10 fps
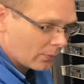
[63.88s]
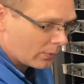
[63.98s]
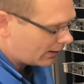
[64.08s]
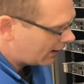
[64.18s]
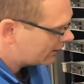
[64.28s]
I
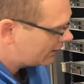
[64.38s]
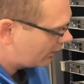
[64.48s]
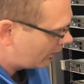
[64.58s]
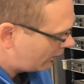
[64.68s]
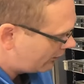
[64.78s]
wanted to actually
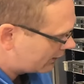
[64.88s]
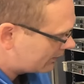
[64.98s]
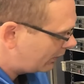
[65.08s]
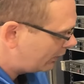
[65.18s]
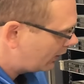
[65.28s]
remove it,
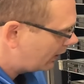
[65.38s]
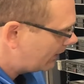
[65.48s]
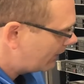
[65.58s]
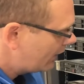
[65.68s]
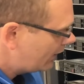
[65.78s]
this blue
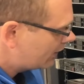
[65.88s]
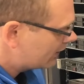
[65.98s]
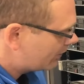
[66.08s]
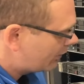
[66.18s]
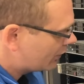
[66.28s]
clip,
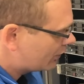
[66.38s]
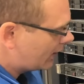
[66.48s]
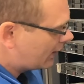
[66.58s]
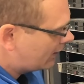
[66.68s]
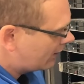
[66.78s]
just push
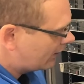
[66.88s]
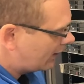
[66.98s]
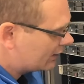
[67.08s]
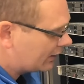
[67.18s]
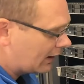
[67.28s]
right here and
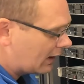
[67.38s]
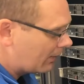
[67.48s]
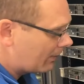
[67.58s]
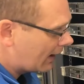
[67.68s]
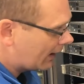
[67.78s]
it'll actually
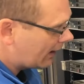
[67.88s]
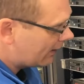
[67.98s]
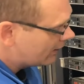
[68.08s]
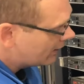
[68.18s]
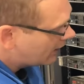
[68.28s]
come back
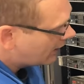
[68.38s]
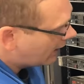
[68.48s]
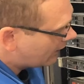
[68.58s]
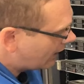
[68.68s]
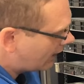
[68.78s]
out
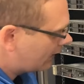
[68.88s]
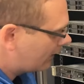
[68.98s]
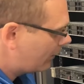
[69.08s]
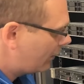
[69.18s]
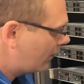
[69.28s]
and then I
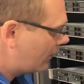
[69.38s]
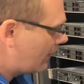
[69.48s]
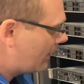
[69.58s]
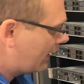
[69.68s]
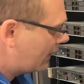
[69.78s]
can put it
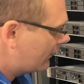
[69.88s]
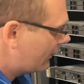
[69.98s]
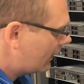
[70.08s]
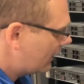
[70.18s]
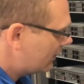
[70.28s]
right back in
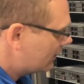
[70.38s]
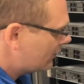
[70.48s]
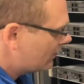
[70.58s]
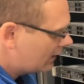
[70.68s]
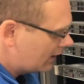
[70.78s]
if I needed
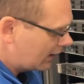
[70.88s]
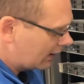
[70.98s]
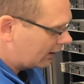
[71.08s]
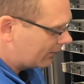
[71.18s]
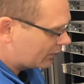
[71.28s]
to, and
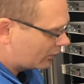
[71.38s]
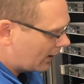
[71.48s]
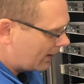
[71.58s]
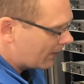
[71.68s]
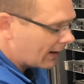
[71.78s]
it clips
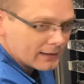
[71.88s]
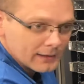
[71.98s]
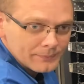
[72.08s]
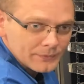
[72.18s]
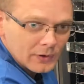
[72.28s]
right back
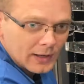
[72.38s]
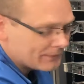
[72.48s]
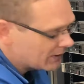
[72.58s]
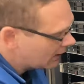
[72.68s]
in, okay?